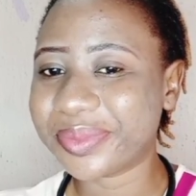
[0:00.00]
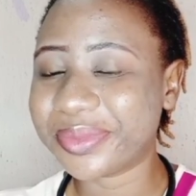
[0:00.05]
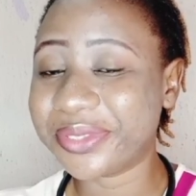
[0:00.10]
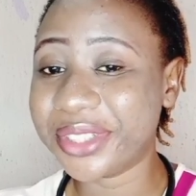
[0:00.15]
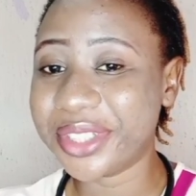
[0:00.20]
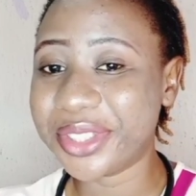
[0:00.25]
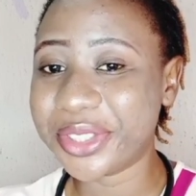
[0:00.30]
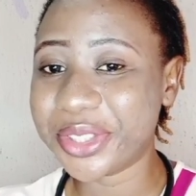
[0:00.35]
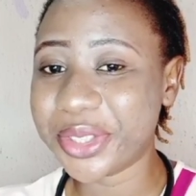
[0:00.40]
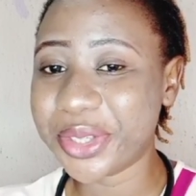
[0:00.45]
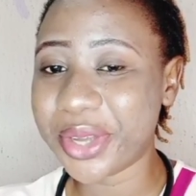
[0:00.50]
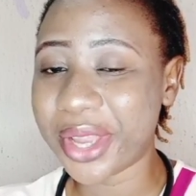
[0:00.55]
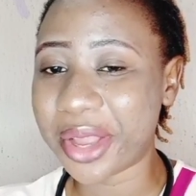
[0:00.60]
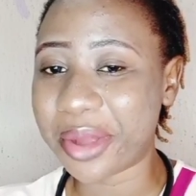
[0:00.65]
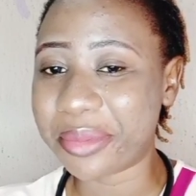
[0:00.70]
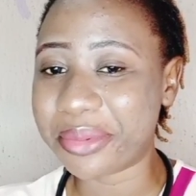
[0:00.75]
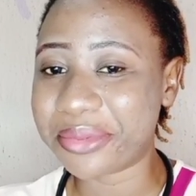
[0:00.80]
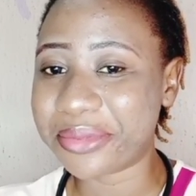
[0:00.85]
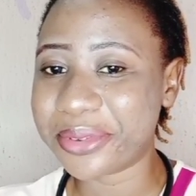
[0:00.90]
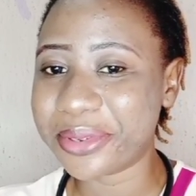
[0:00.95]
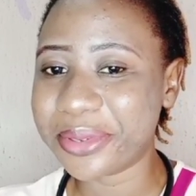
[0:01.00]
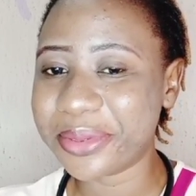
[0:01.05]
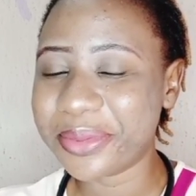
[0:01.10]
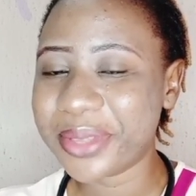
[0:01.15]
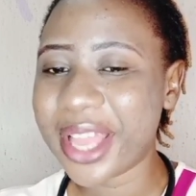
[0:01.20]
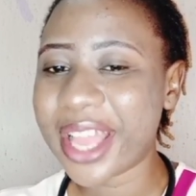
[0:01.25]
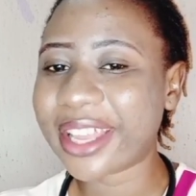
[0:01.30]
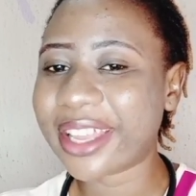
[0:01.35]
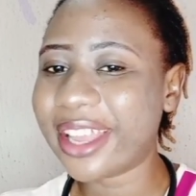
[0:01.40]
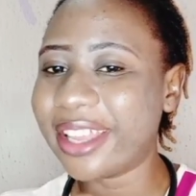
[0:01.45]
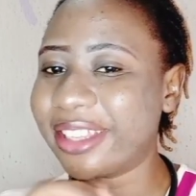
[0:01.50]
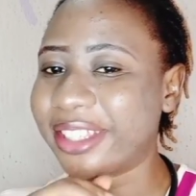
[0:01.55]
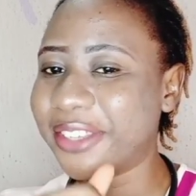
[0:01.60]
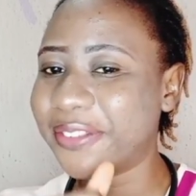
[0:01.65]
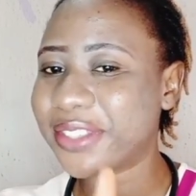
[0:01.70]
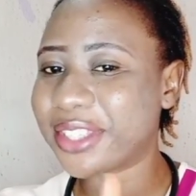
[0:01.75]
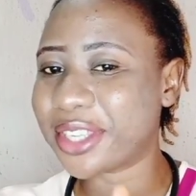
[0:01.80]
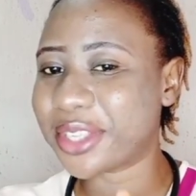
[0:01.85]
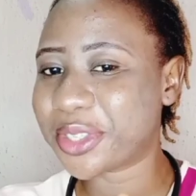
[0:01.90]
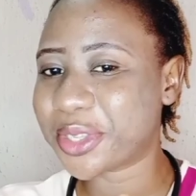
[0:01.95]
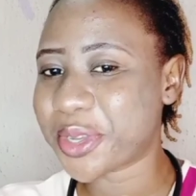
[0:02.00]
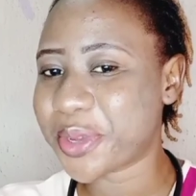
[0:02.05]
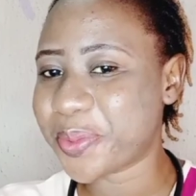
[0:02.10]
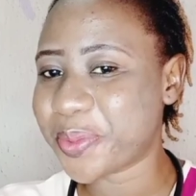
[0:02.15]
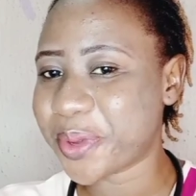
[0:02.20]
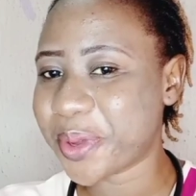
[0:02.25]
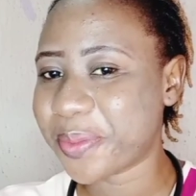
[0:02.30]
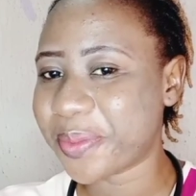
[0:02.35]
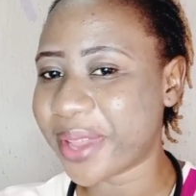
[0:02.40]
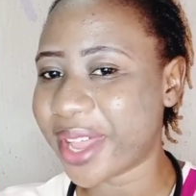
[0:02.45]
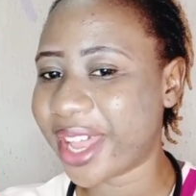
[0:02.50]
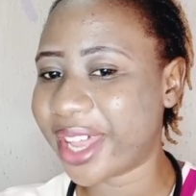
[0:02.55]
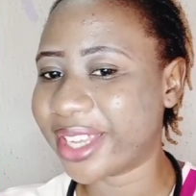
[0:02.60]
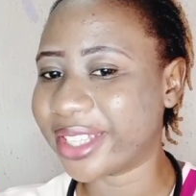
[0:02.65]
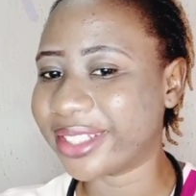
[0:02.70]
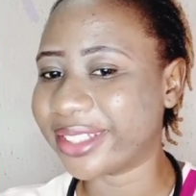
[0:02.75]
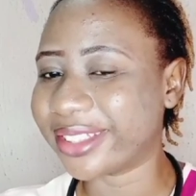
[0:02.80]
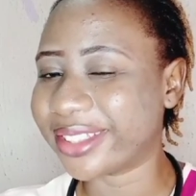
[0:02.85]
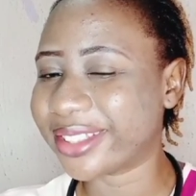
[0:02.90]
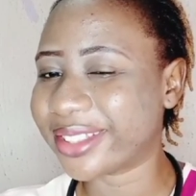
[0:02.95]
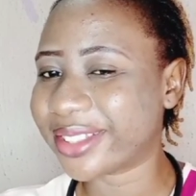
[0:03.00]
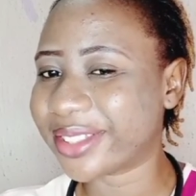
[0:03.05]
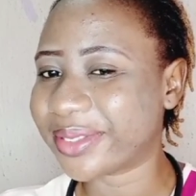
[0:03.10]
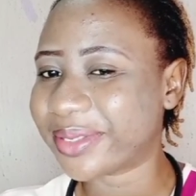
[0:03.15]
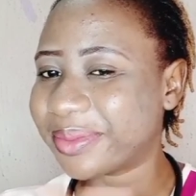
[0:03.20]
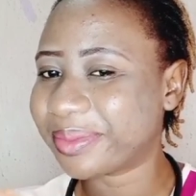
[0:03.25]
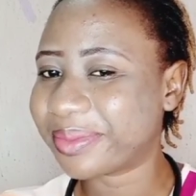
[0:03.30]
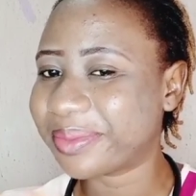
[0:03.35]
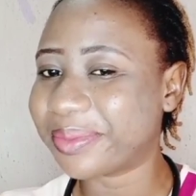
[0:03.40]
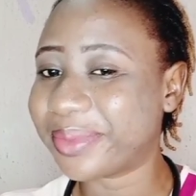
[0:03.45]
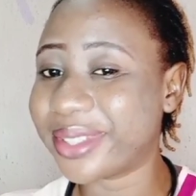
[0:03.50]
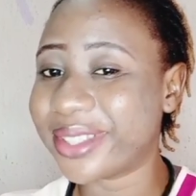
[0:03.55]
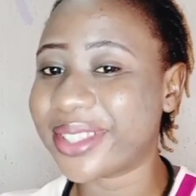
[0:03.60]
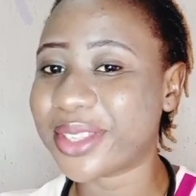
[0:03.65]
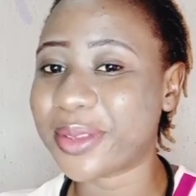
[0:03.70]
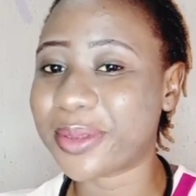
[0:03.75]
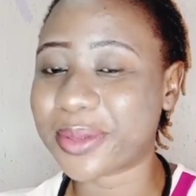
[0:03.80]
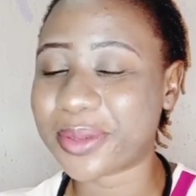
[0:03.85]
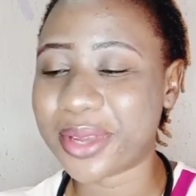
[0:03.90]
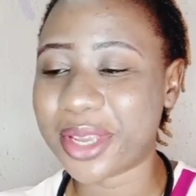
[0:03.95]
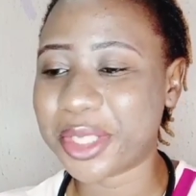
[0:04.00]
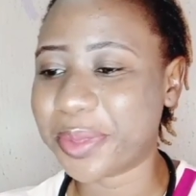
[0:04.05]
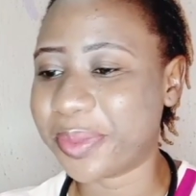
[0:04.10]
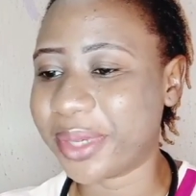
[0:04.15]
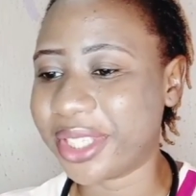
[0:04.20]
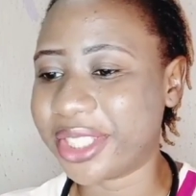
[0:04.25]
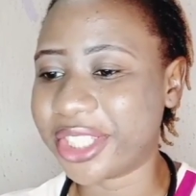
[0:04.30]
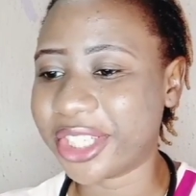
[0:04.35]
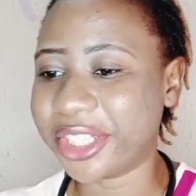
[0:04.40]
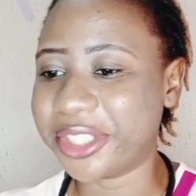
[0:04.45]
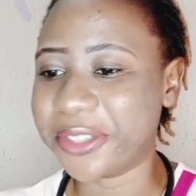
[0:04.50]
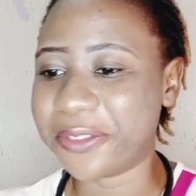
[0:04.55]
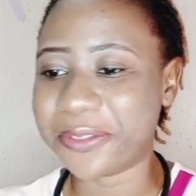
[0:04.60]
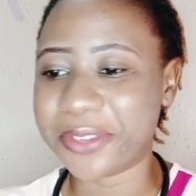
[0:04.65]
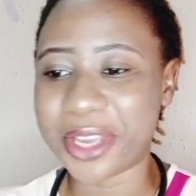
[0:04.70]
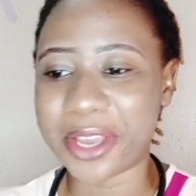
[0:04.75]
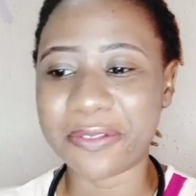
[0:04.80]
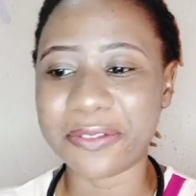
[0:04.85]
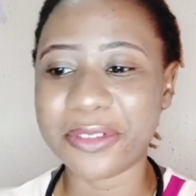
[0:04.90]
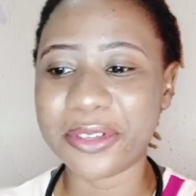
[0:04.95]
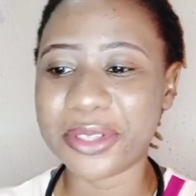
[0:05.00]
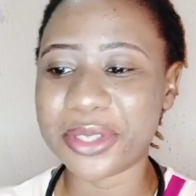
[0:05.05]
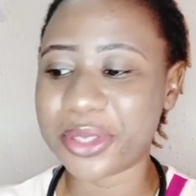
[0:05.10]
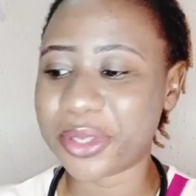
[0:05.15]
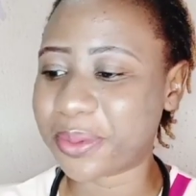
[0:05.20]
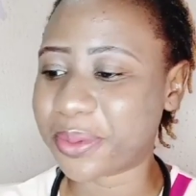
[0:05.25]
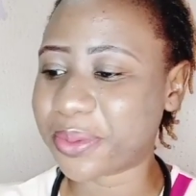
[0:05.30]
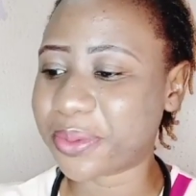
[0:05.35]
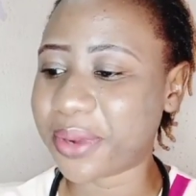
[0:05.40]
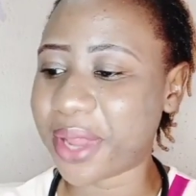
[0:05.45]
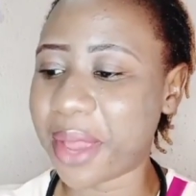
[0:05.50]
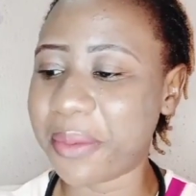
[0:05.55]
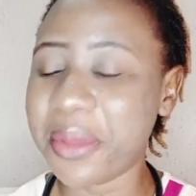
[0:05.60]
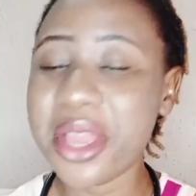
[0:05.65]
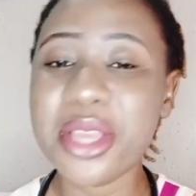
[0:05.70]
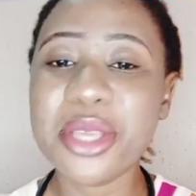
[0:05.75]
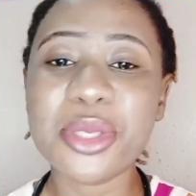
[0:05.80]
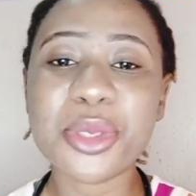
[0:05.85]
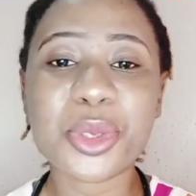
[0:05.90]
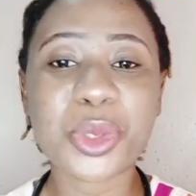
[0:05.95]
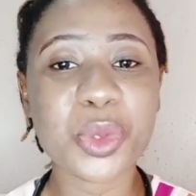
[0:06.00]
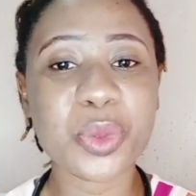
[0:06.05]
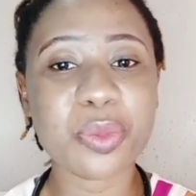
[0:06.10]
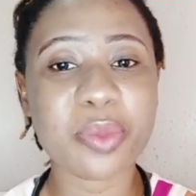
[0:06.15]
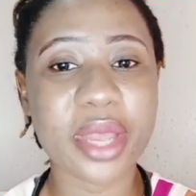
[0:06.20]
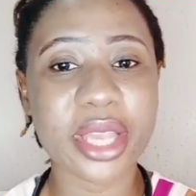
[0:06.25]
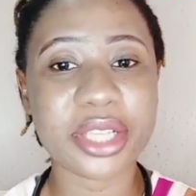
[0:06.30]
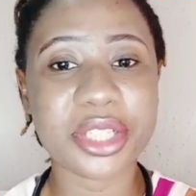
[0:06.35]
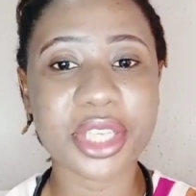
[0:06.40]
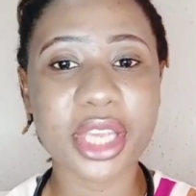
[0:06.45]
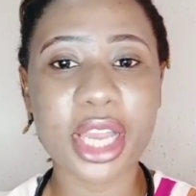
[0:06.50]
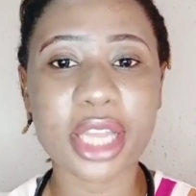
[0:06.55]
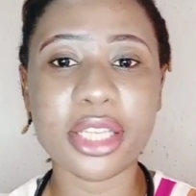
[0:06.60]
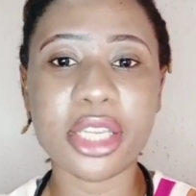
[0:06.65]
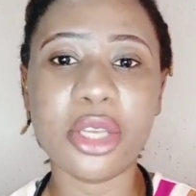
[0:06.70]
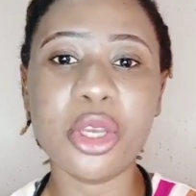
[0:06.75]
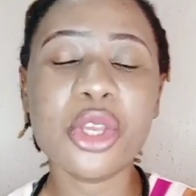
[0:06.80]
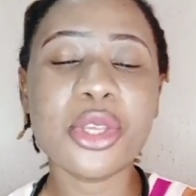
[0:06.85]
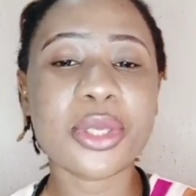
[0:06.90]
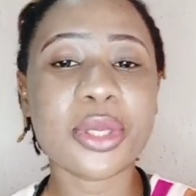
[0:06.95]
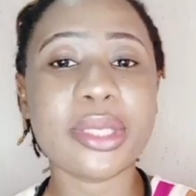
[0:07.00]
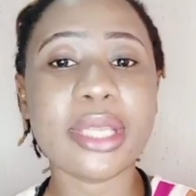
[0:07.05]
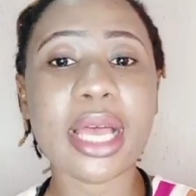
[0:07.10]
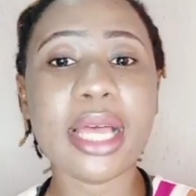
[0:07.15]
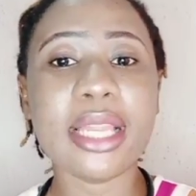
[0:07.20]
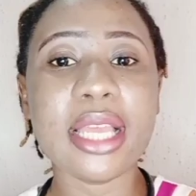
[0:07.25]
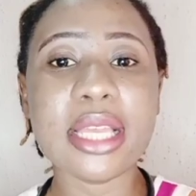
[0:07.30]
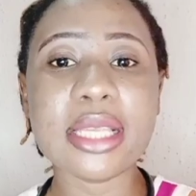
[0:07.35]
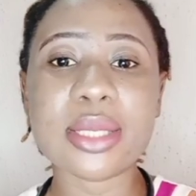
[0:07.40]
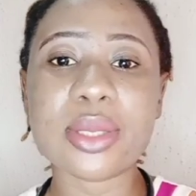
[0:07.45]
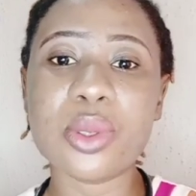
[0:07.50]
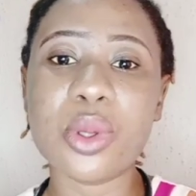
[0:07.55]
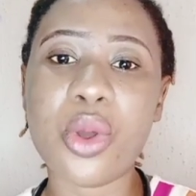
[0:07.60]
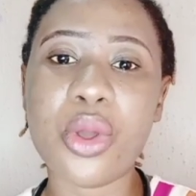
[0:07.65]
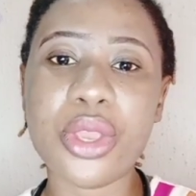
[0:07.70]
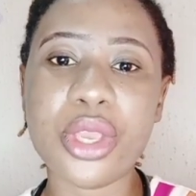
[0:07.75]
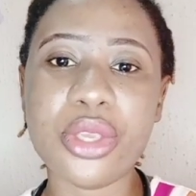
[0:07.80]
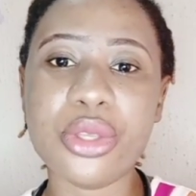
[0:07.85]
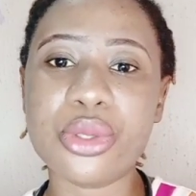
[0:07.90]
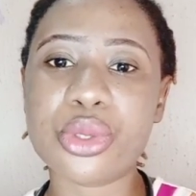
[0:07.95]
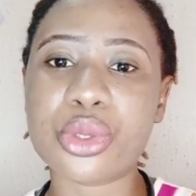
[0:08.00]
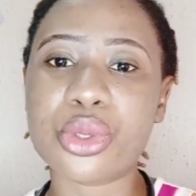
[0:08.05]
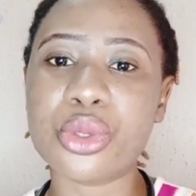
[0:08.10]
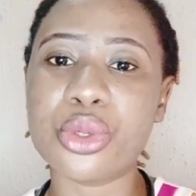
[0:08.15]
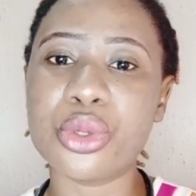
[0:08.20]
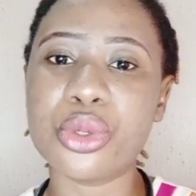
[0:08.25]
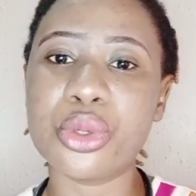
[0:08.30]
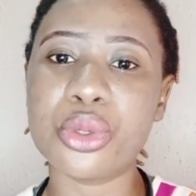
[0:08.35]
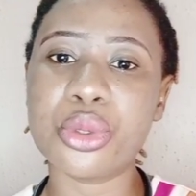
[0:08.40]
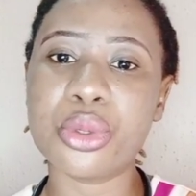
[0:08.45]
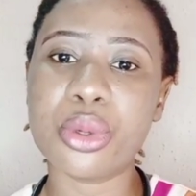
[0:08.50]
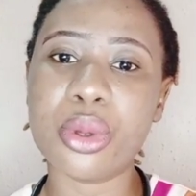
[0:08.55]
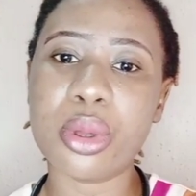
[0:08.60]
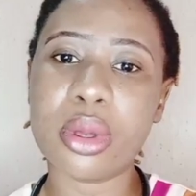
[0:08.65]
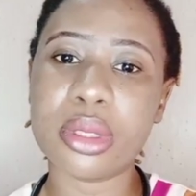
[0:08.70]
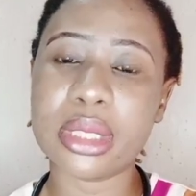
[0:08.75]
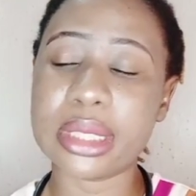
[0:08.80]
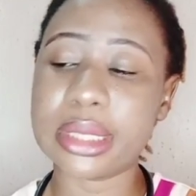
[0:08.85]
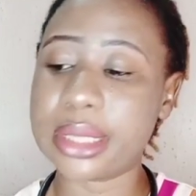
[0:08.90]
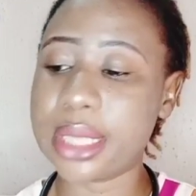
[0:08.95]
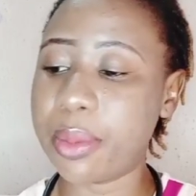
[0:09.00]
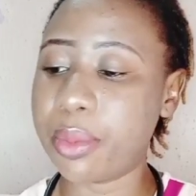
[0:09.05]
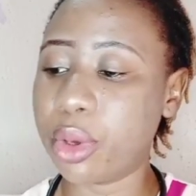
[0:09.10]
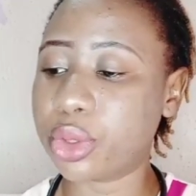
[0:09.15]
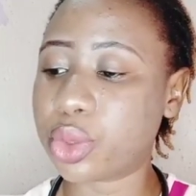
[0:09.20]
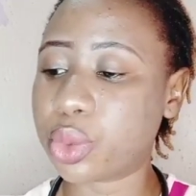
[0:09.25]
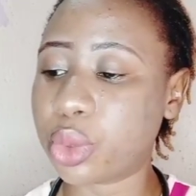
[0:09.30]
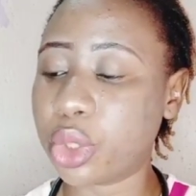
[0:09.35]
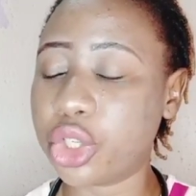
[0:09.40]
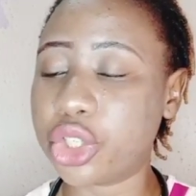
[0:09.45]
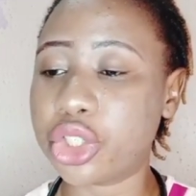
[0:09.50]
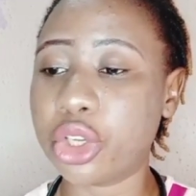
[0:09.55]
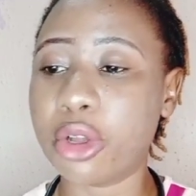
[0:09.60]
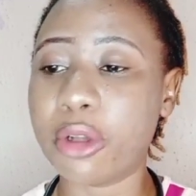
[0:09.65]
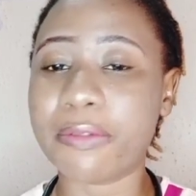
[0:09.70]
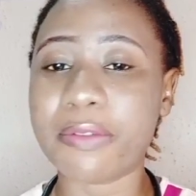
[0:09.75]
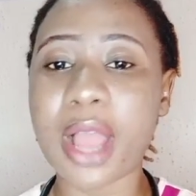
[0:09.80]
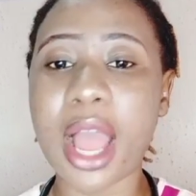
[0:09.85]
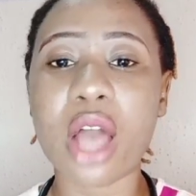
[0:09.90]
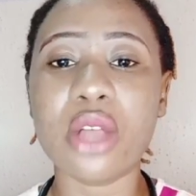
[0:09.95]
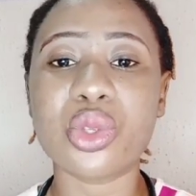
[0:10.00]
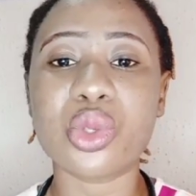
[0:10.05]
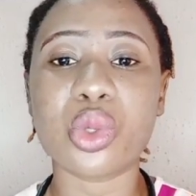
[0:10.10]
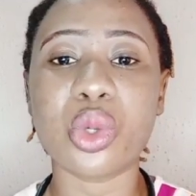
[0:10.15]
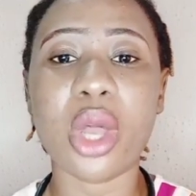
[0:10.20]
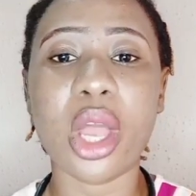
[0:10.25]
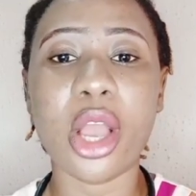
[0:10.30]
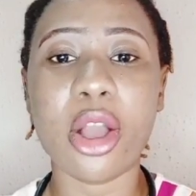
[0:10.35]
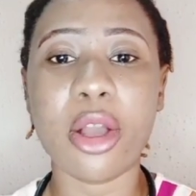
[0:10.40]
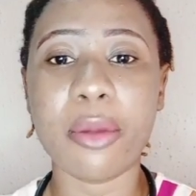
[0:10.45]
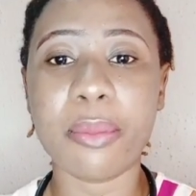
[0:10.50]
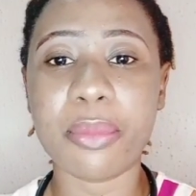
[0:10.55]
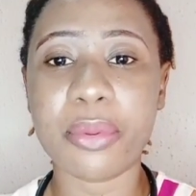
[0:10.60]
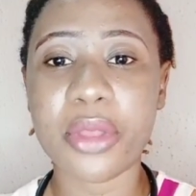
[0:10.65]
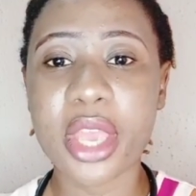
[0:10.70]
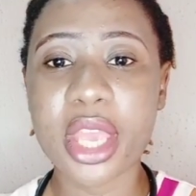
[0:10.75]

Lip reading: video helpful, kindly give it a thumb up and please subscribe to my channel if you have not subscribed to my channel. So now let's go into the demonstration of how to help